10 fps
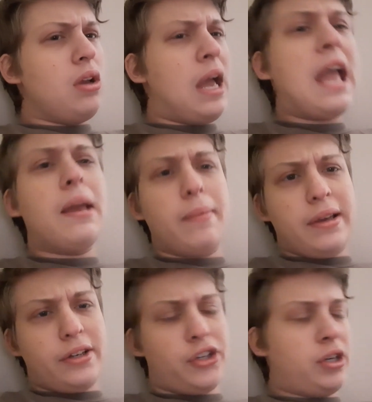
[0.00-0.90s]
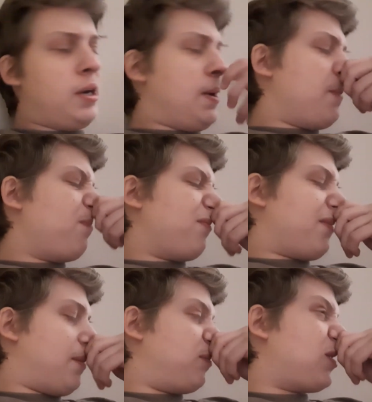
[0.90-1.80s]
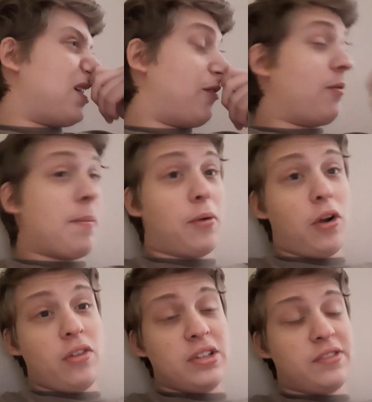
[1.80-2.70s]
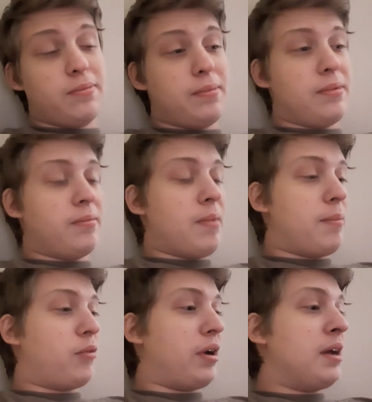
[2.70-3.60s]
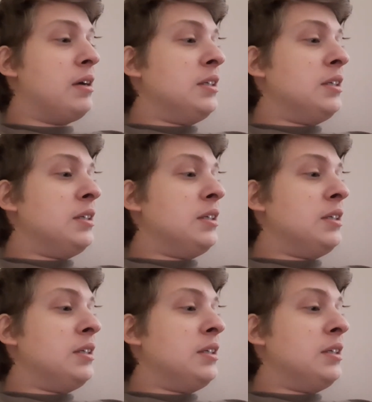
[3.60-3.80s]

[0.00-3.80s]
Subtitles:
Haymitch. I'm trying to remember all this from memory.